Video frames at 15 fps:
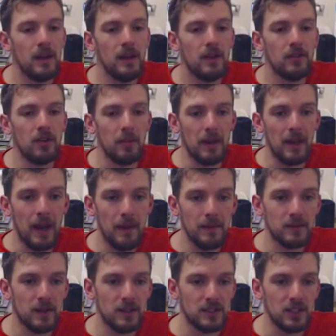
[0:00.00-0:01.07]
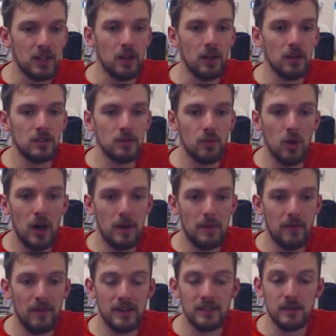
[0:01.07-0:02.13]
So being able to actually go to Warhammer
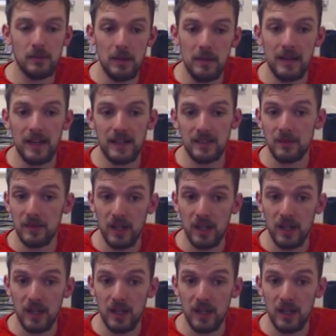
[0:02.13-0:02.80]
Fest and maybe get some